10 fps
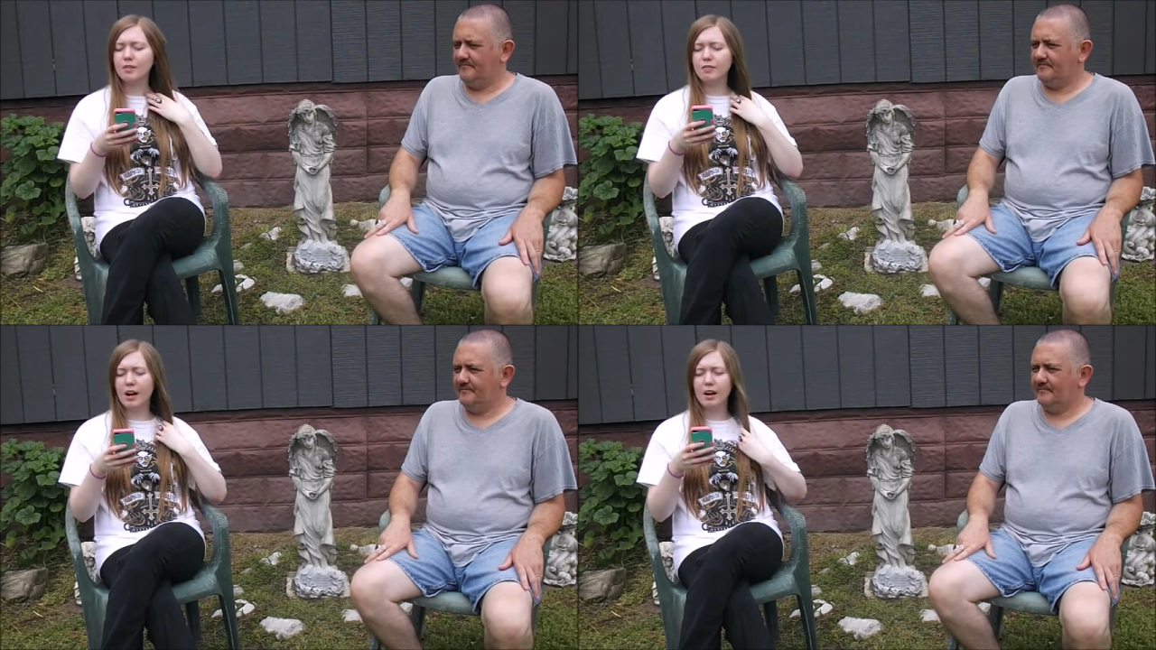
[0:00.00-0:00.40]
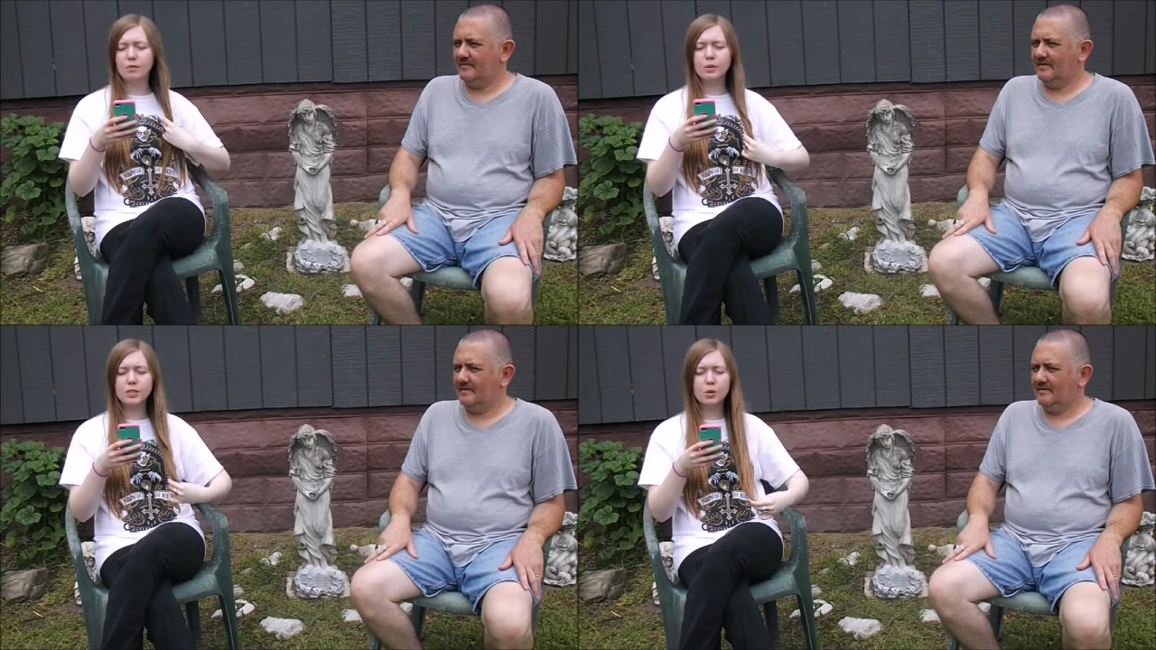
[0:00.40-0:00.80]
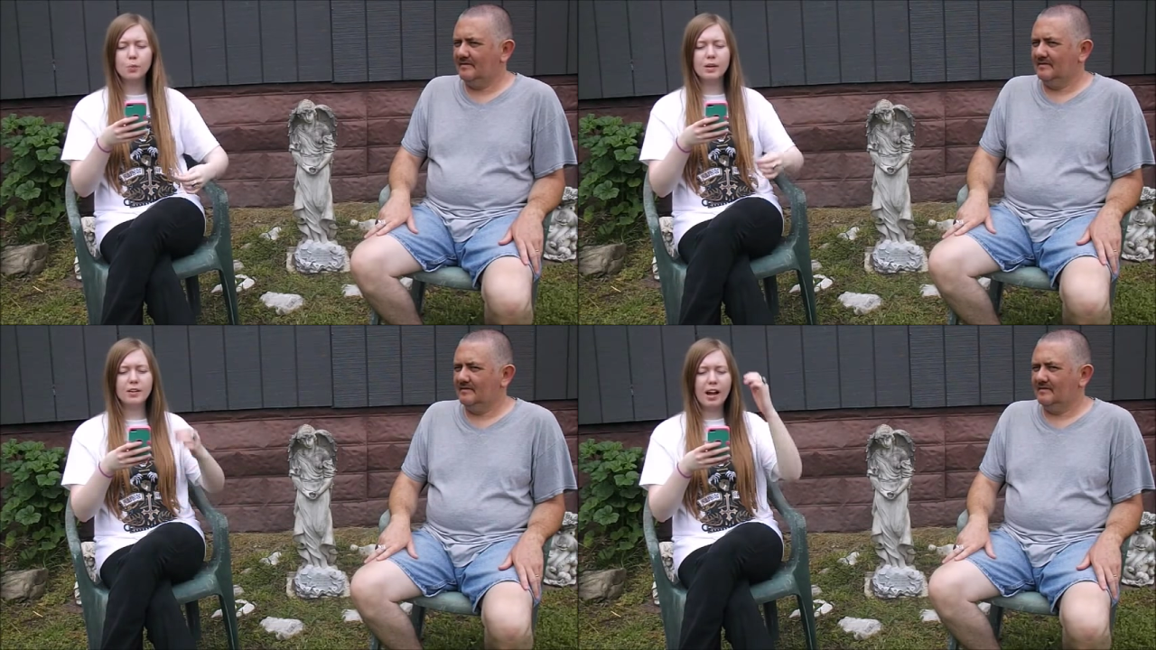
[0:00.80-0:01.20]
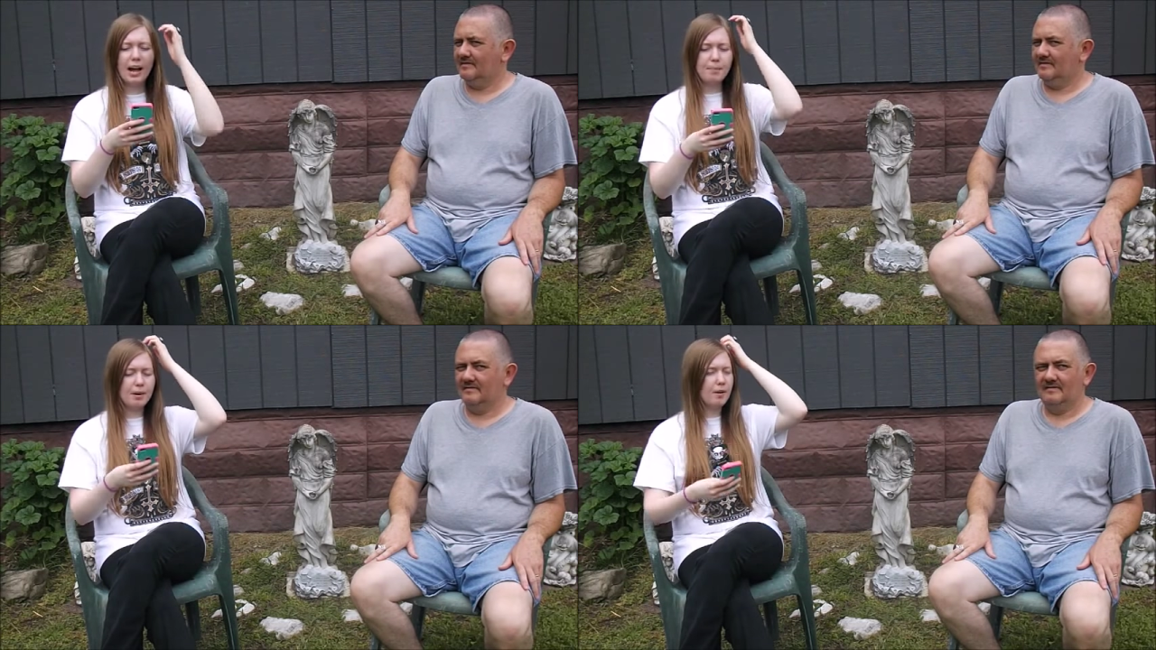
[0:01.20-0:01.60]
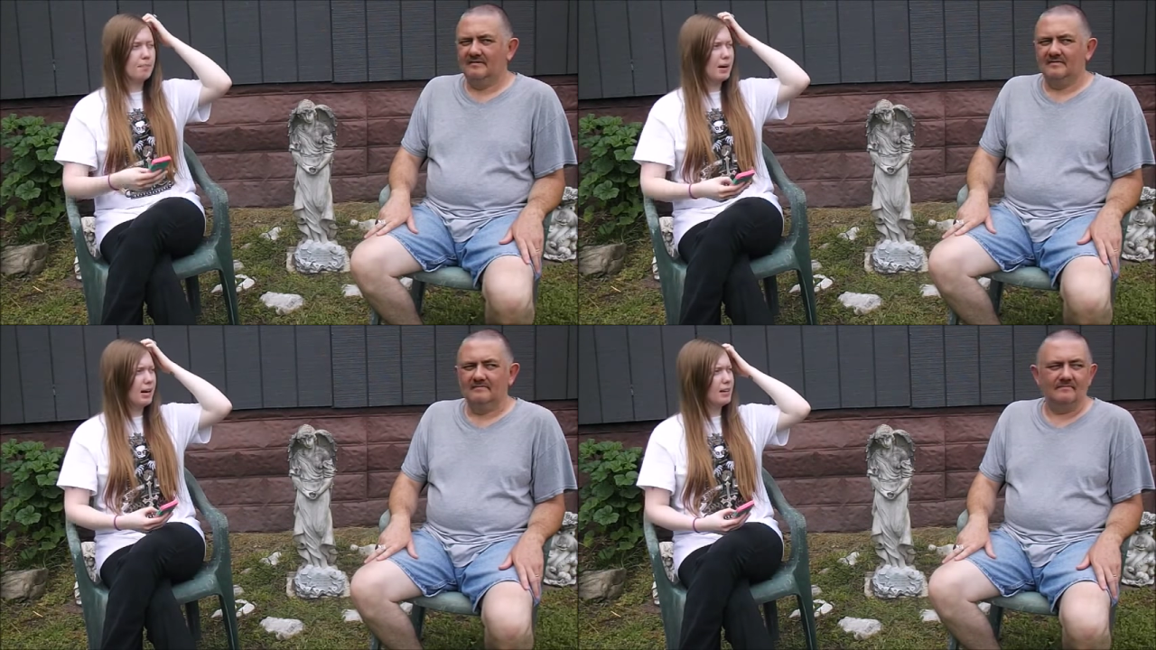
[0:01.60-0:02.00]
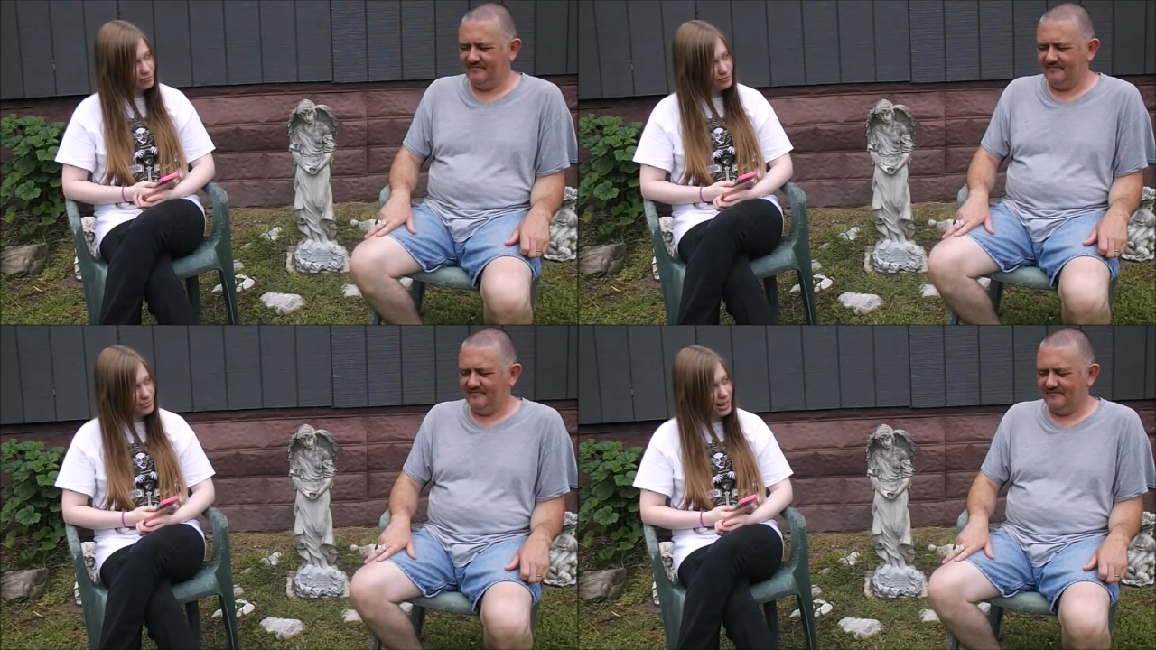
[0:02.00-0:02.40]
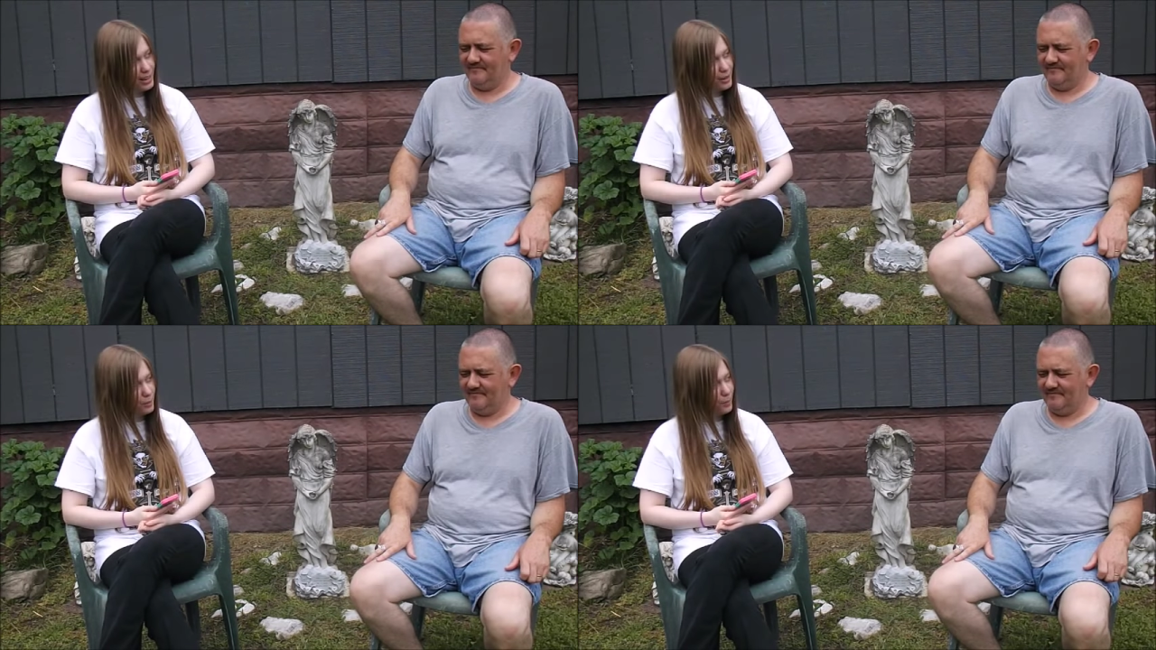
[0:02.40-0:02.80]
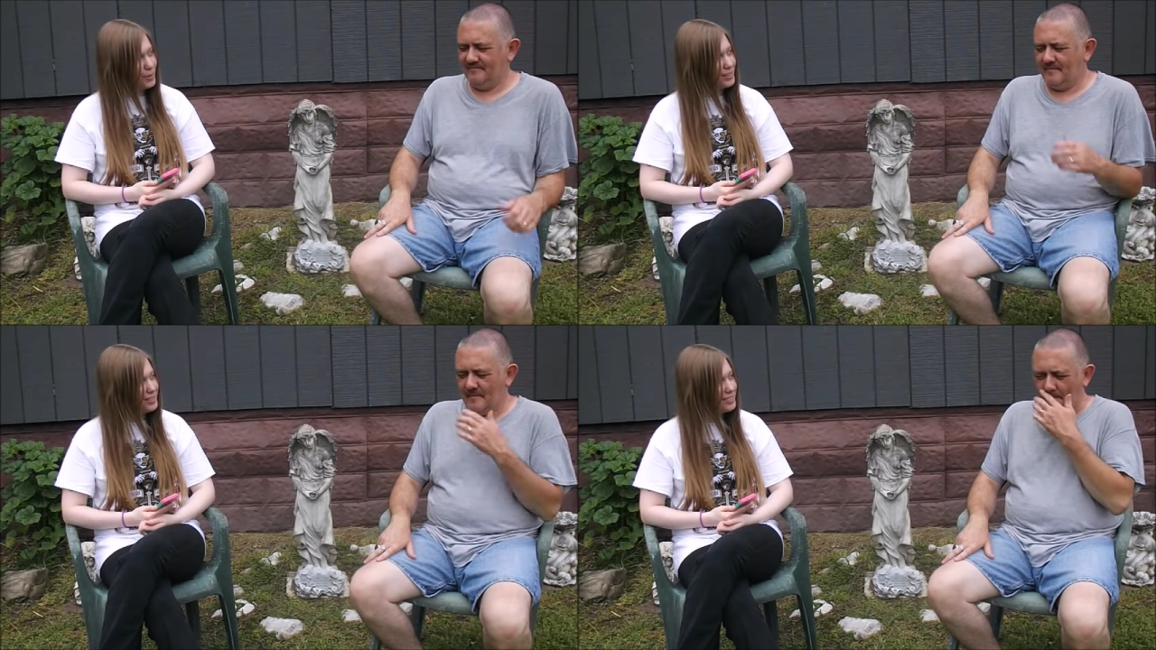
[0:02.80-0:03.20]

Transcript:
Speaker 1: Five, what's a weird habit of mine? I know one.